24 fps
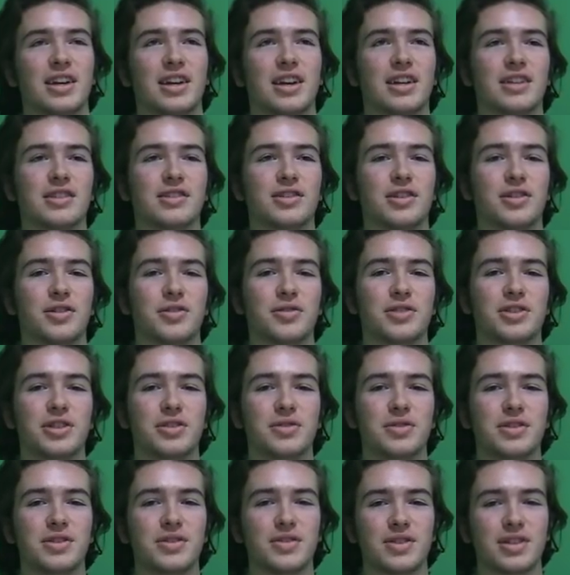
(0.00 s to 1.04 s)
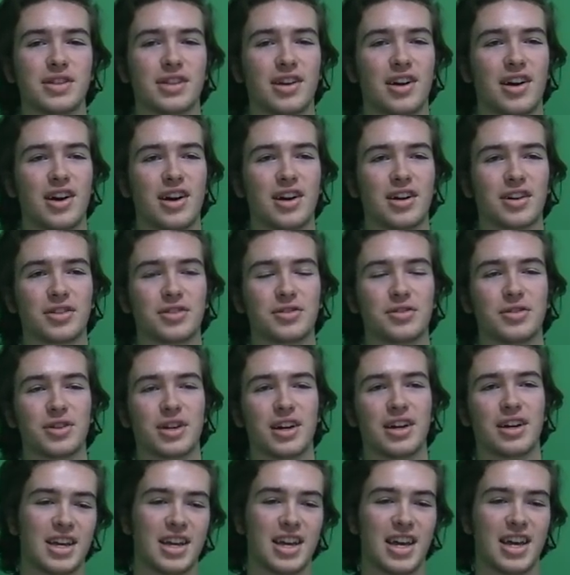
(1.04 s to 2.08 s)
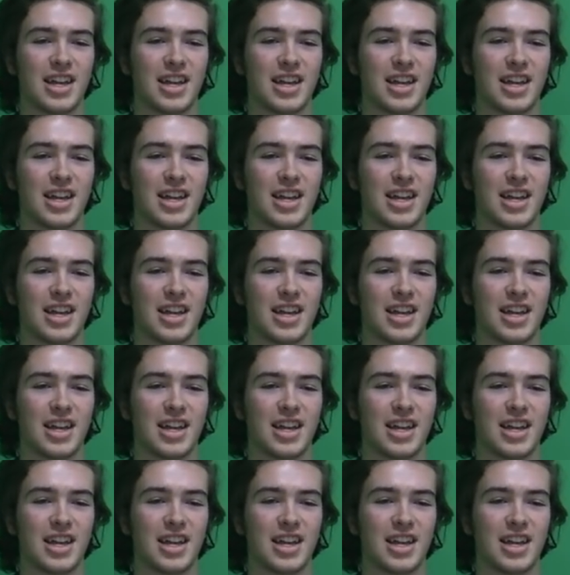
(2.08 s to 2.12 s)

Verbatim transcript: and so she was using the hot glue gun,